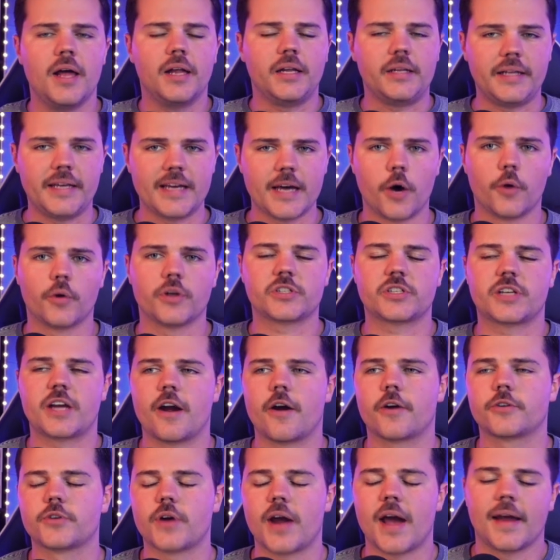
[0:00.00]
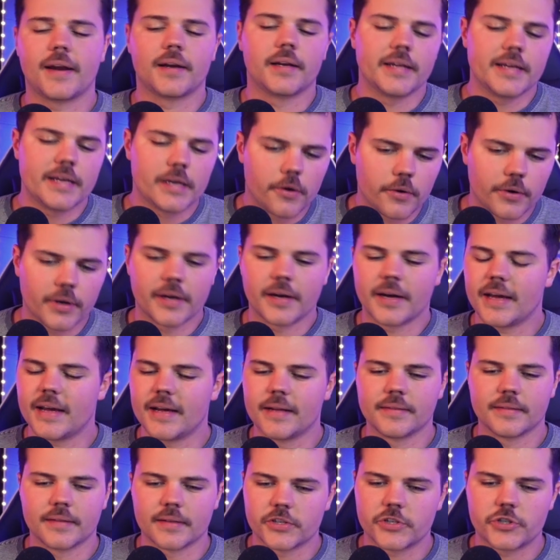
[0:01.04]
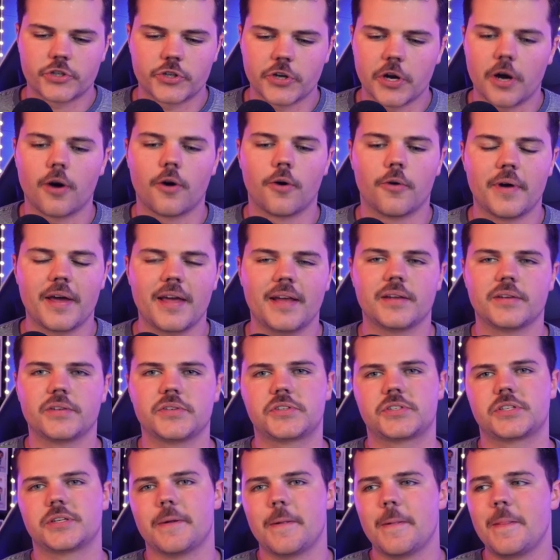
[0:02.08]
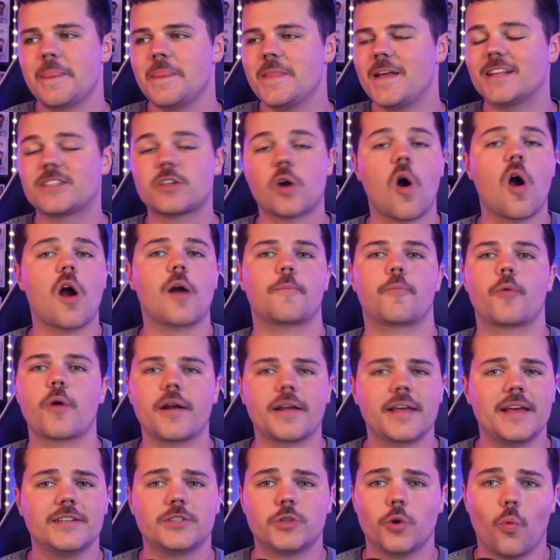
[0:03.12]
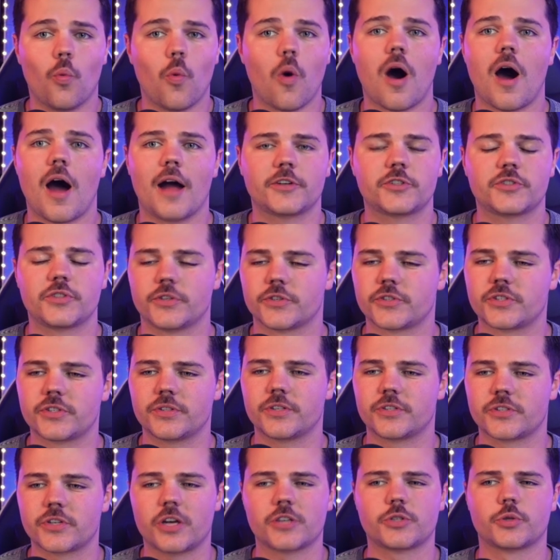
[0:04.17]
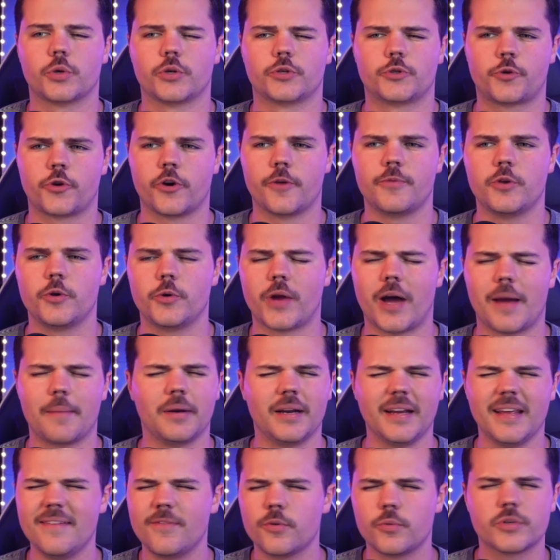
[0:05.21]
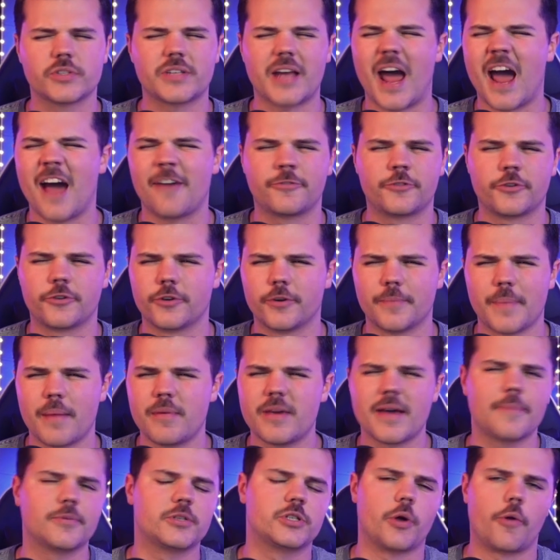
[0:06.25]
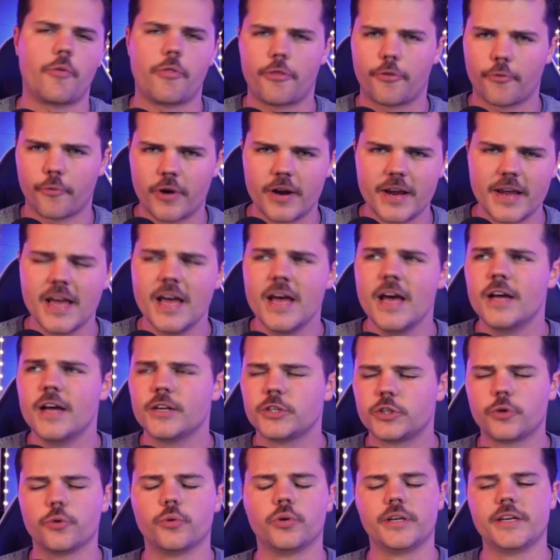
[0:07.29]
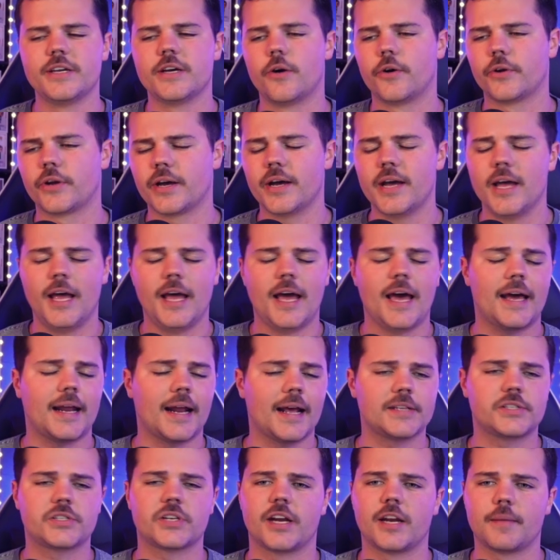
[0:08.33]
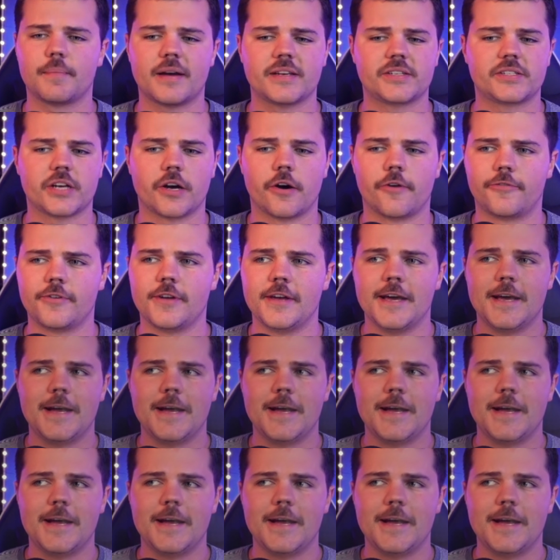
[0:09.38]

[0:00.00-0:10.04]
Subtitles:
Liotta's character, and Liotta in this show, it's heartbreaking to watch. There's also a tribute, I believe it was after maybe episode 3, to Liotta, and I said to myself,